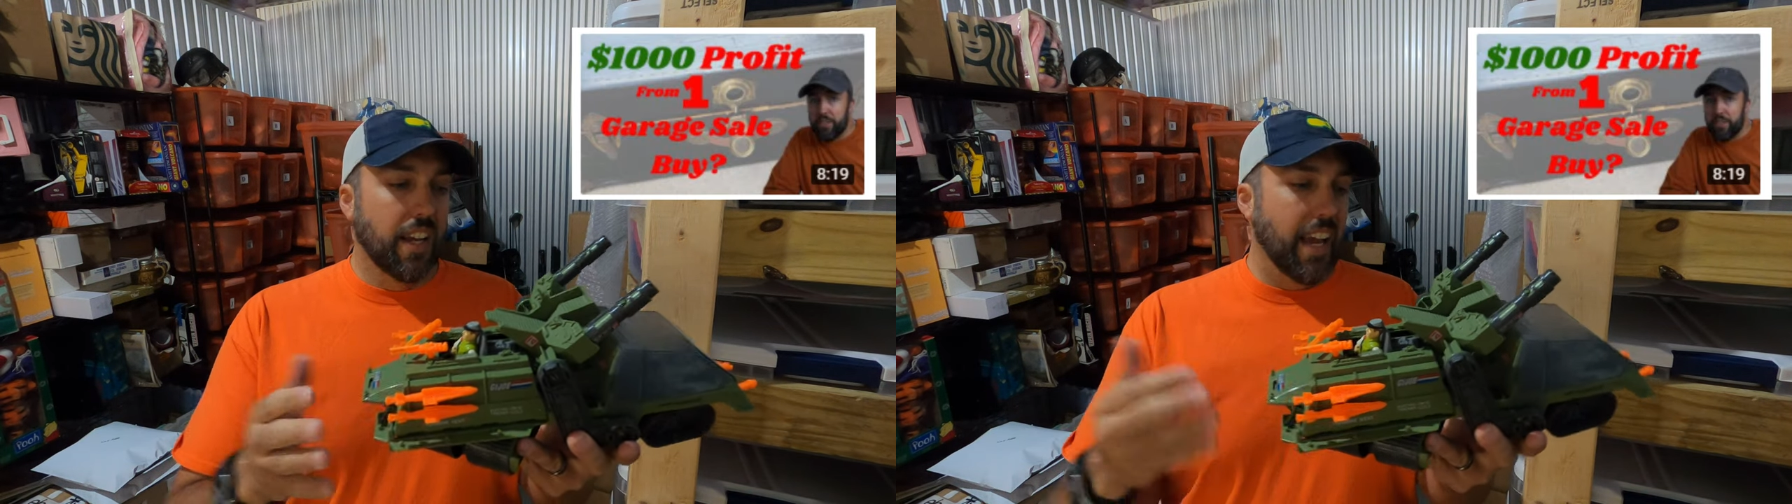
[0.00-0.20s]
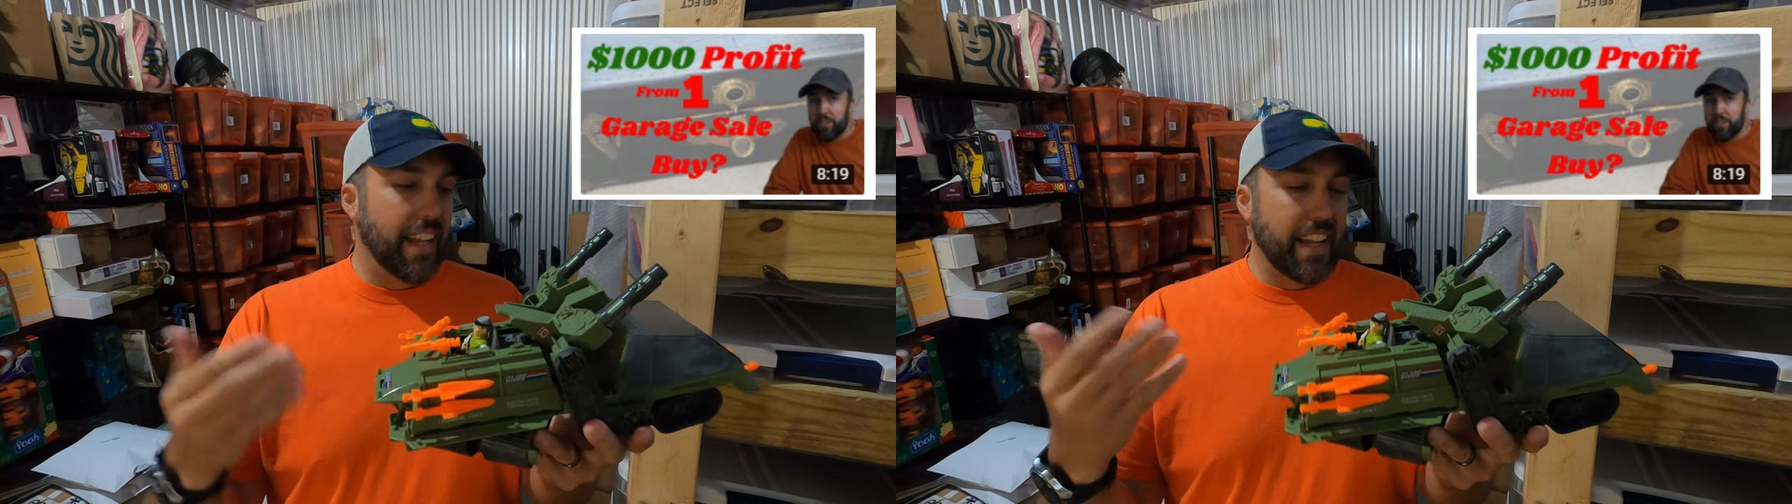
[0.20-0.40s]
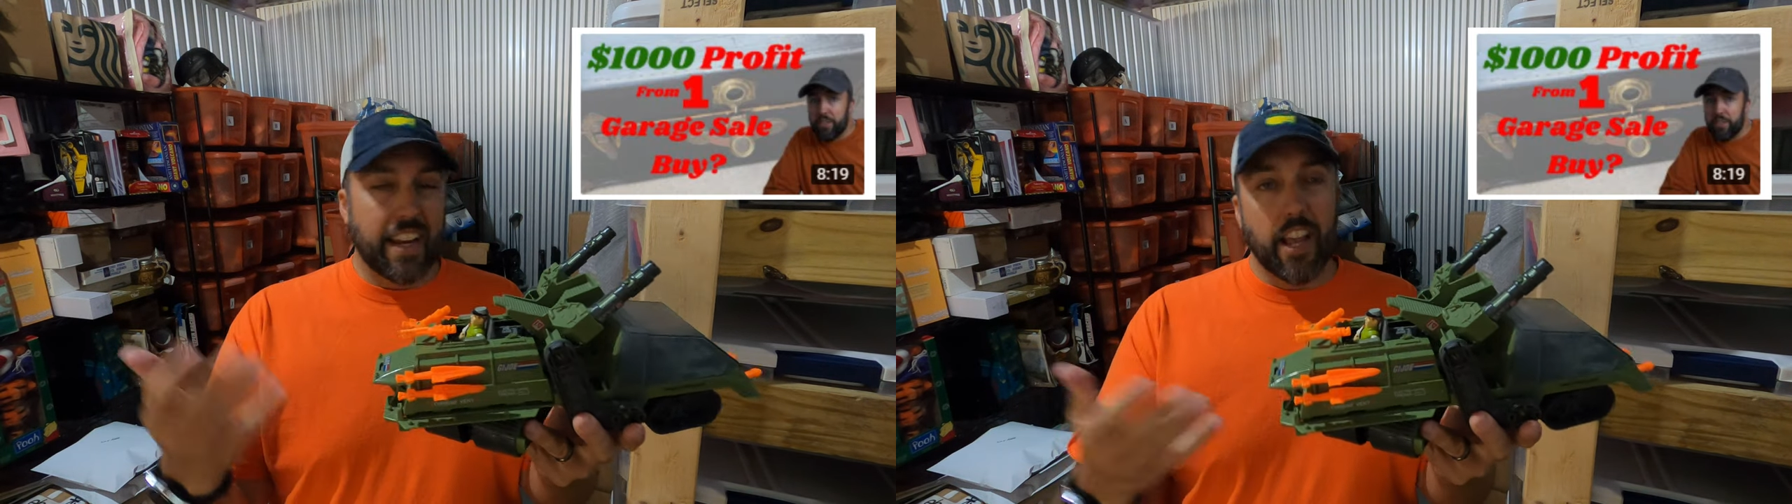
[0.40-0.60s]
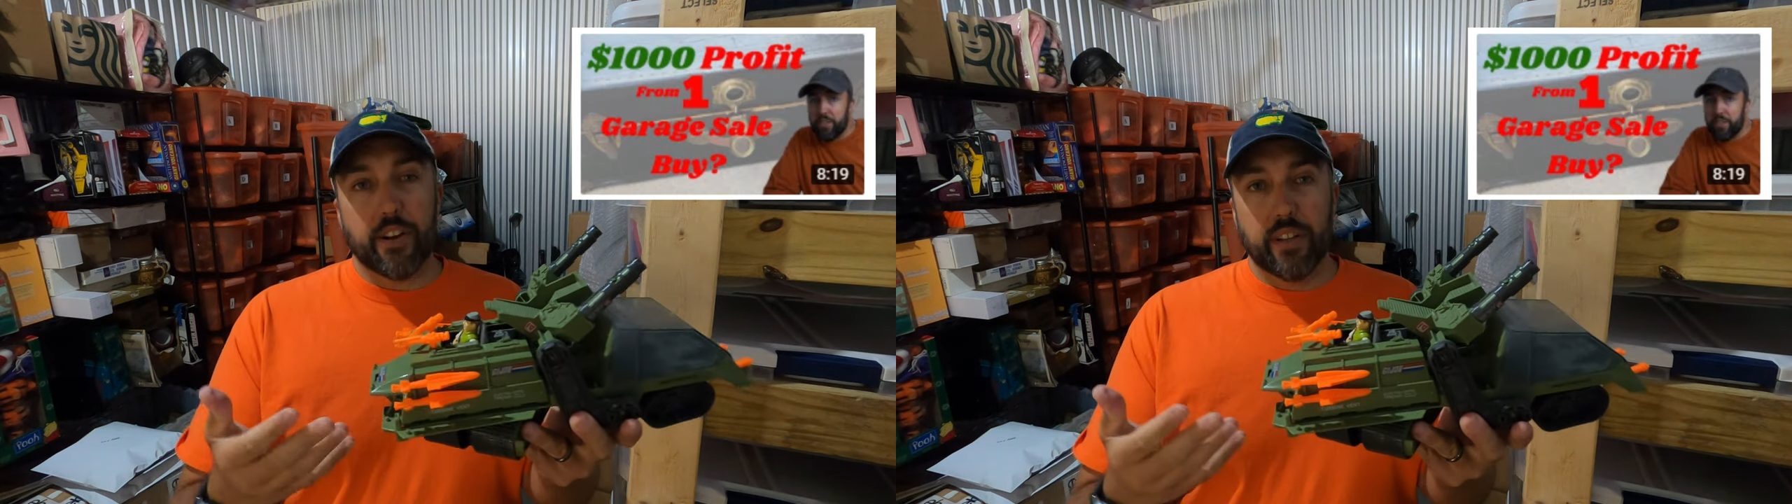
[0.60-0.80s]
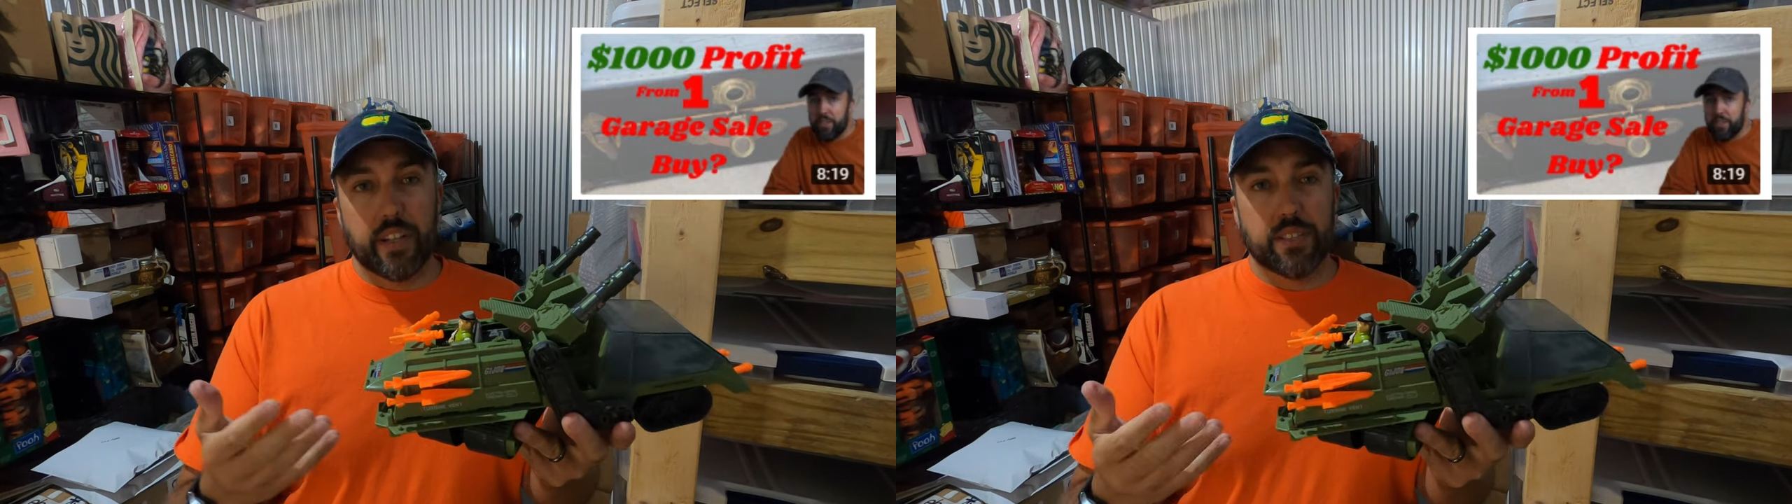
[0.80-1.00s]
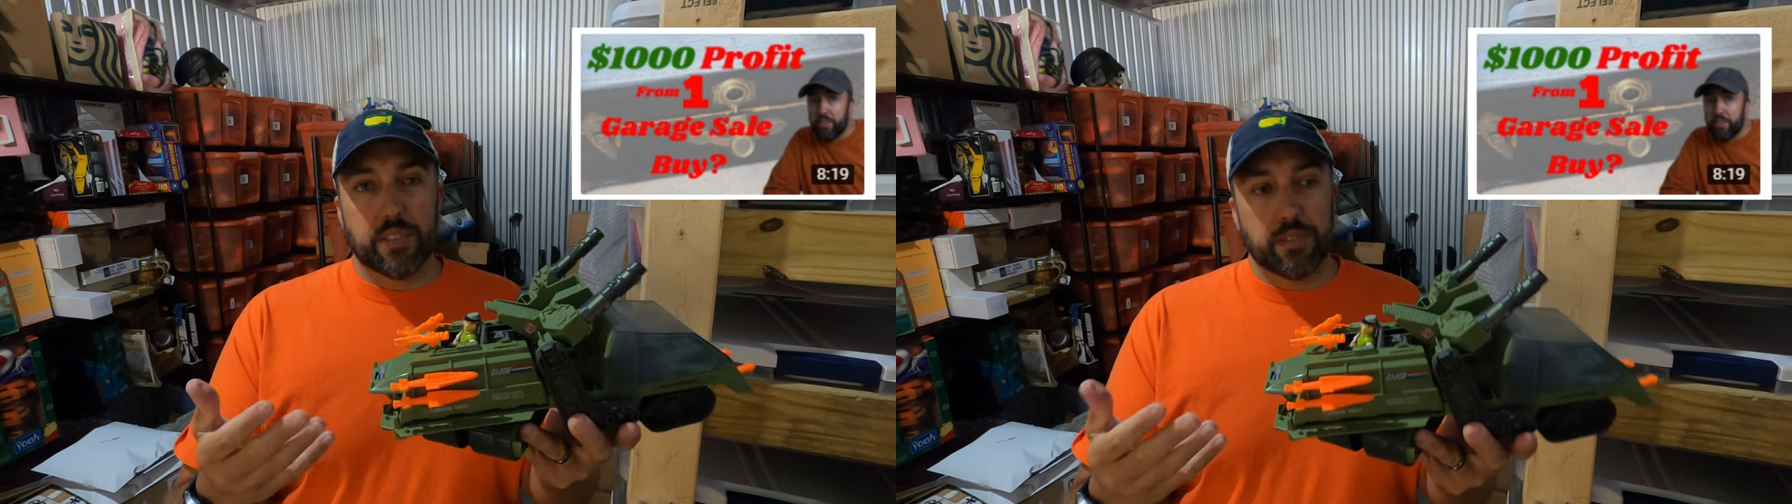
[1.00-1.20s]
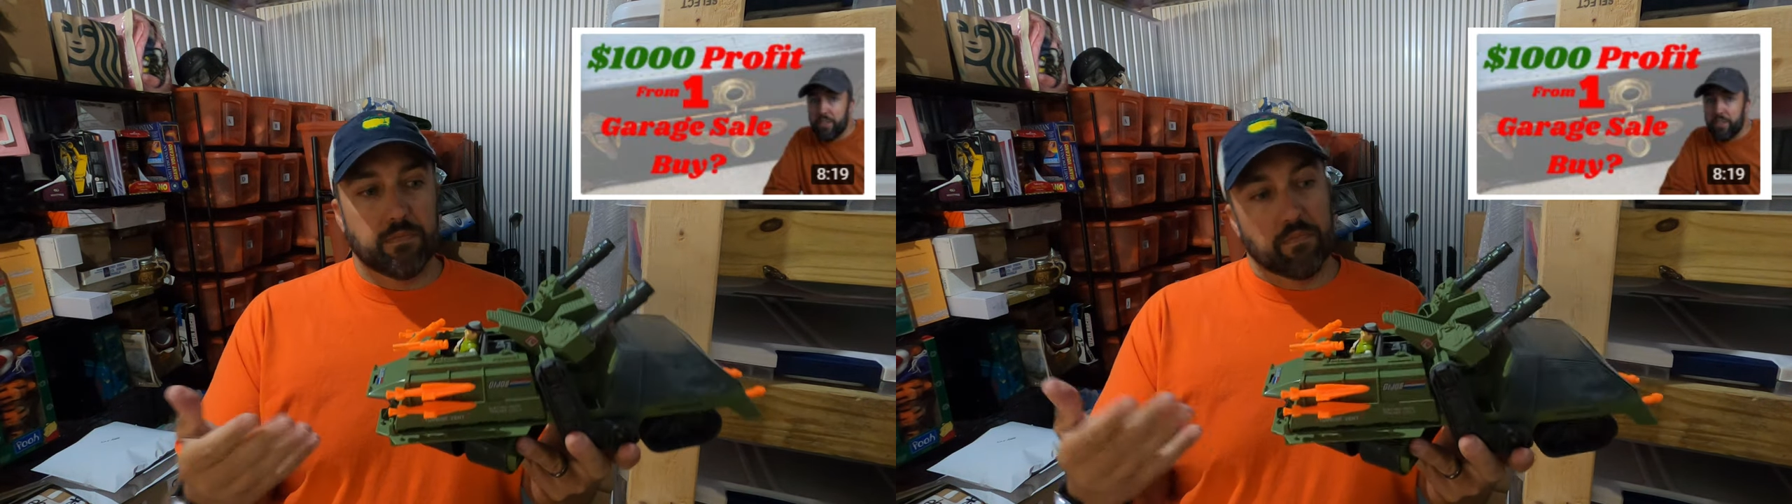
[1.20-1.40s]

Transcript: And that calculates to